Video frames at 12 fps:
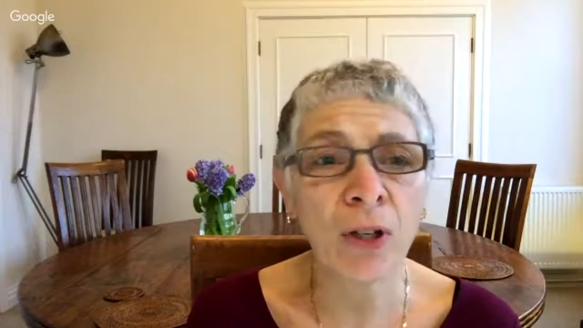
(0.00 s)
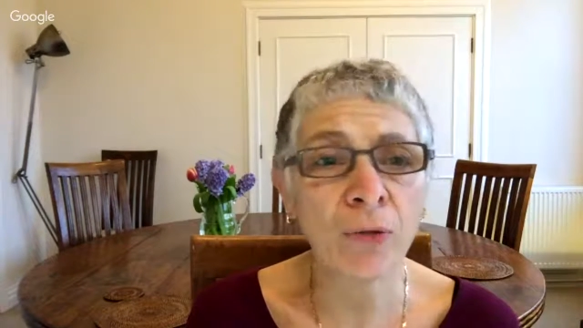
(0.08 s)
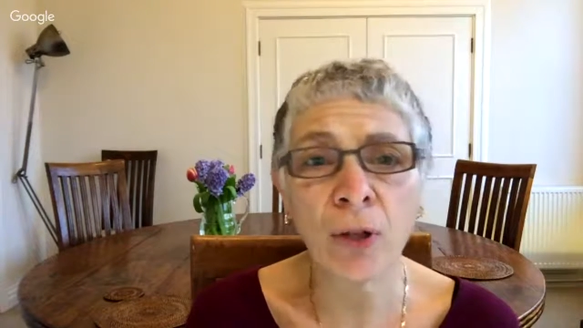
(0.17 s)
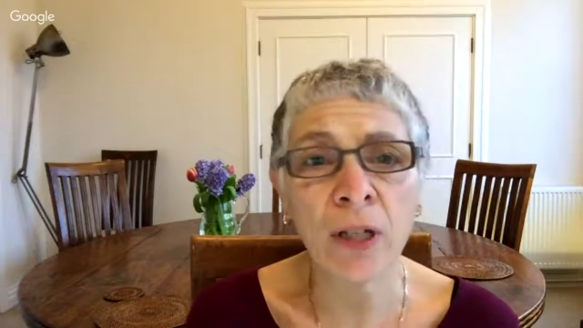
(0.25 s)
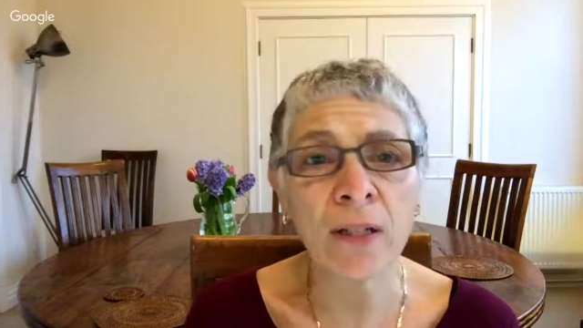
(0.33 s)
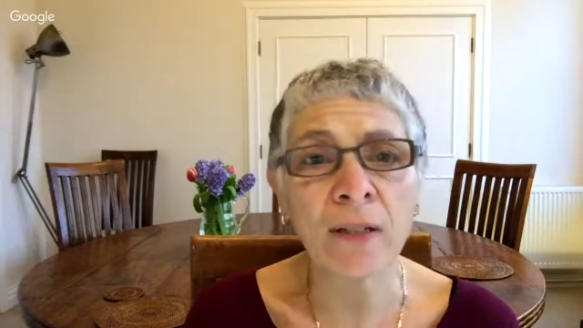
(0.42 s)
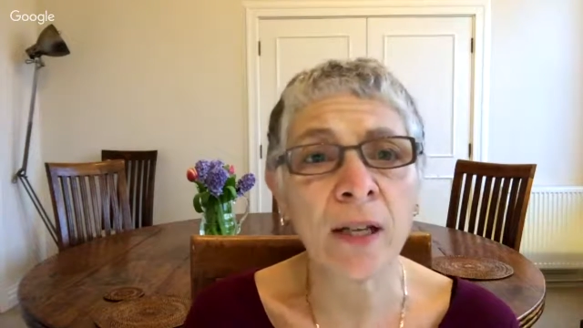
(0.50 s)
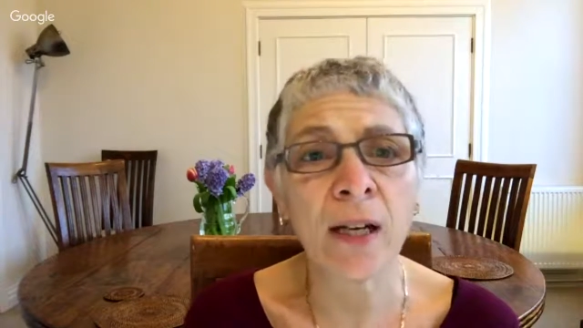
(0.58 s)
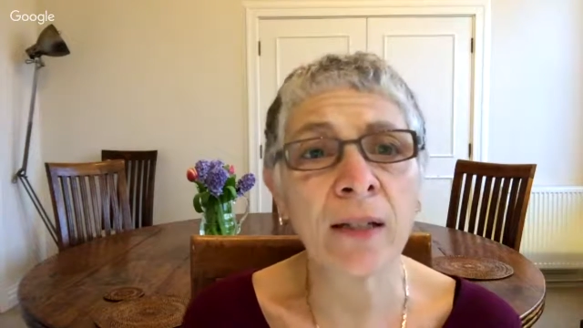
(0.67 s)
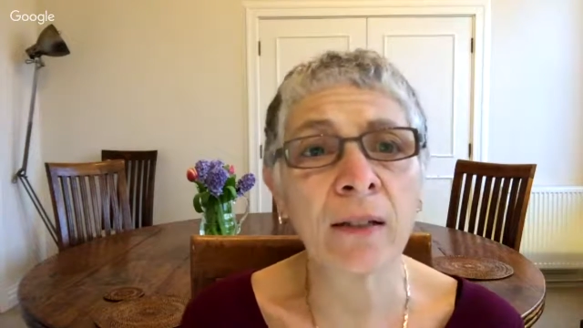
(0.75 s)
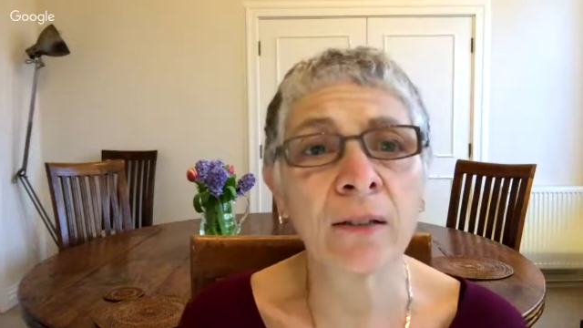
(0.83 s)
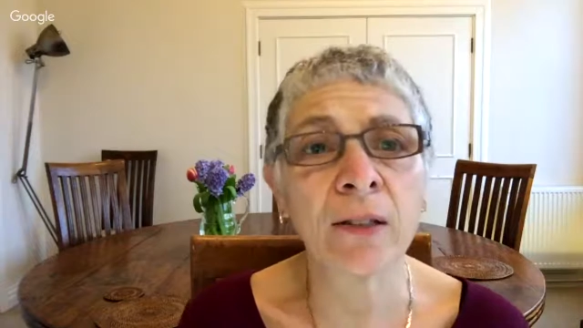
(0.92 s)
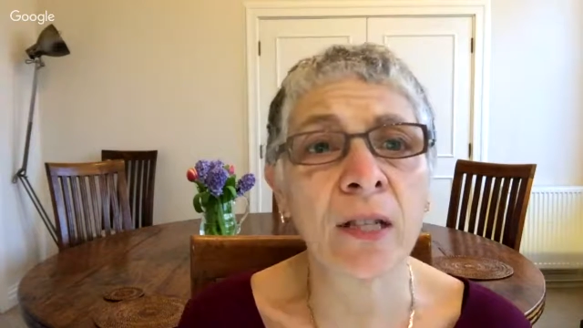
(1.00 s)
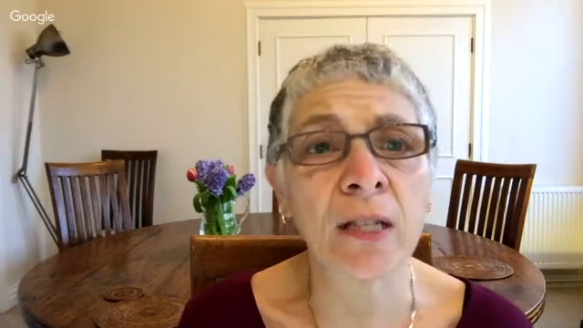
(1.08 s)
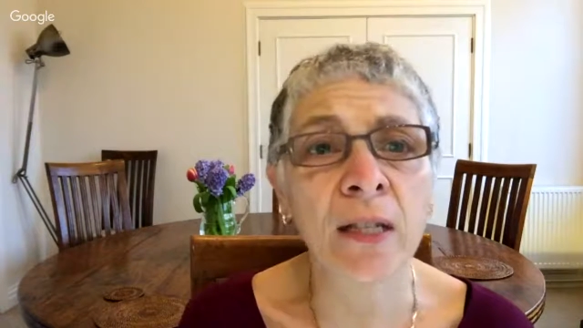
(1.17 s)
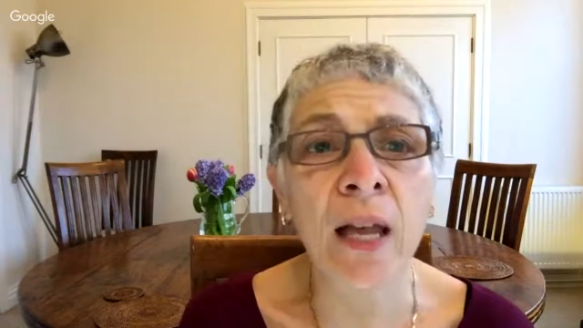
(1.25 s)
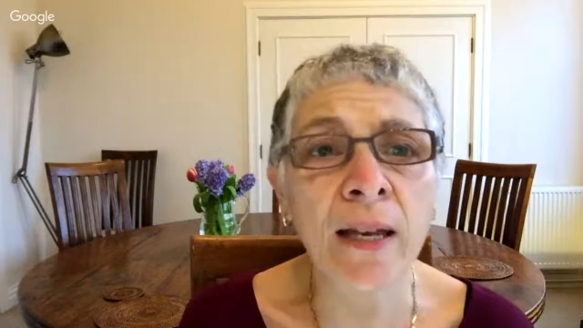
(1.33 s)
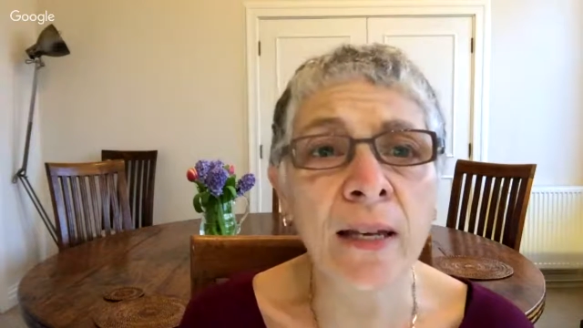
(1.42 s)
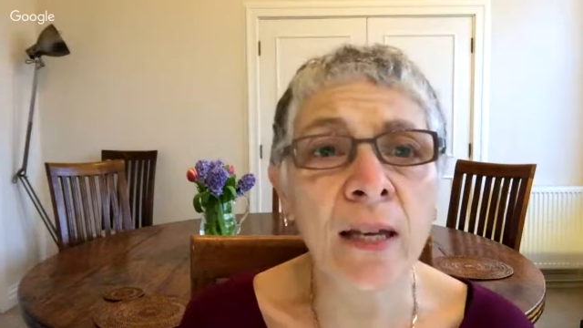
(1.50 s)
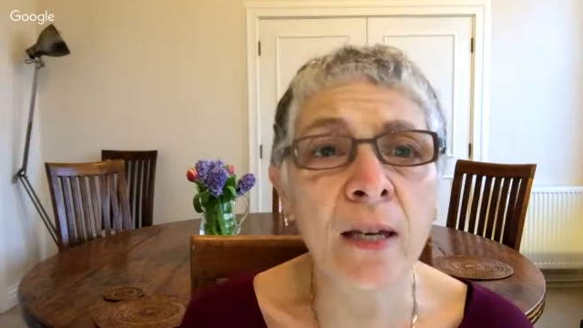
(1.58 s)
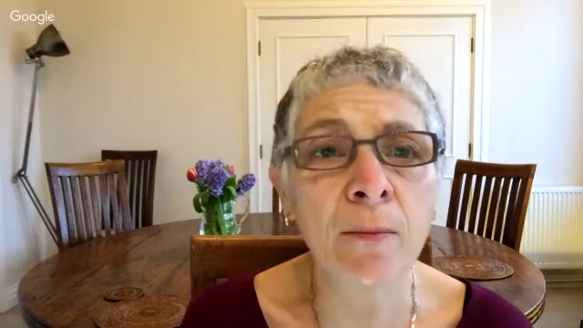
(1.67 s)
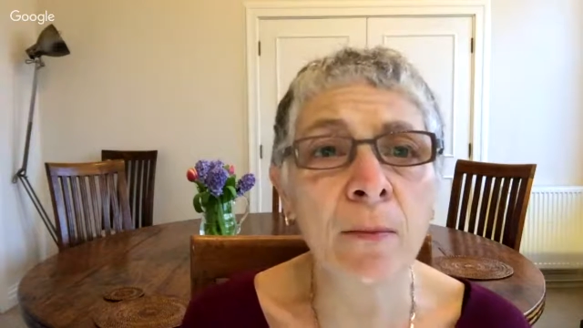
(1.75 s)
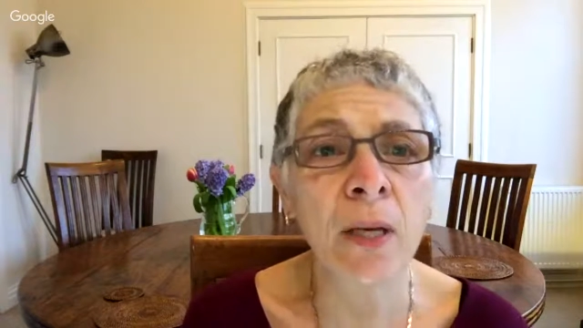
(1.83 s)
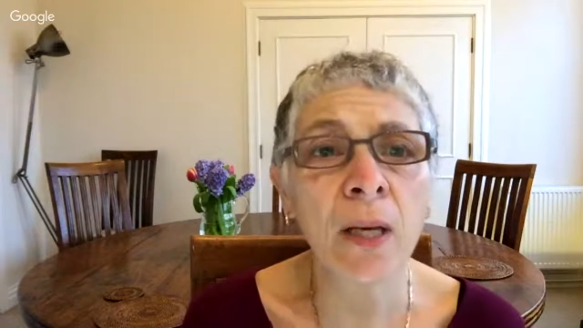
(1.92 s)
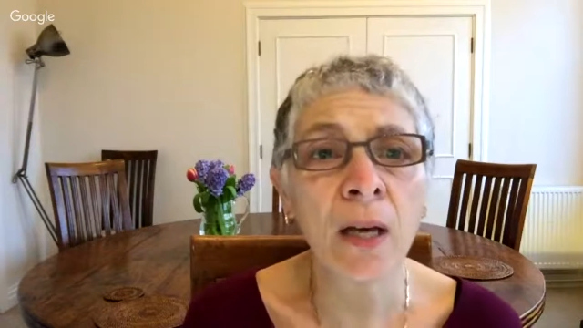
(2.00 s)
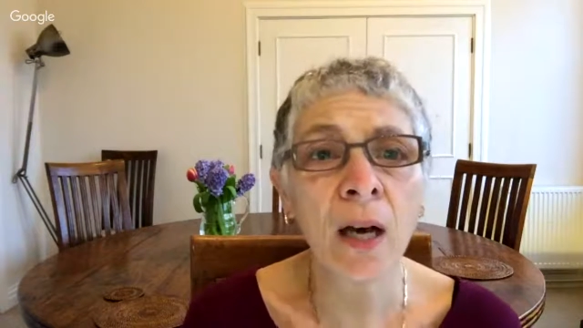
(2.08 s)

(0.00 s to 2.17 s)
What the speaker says: fully entitled to dislike him.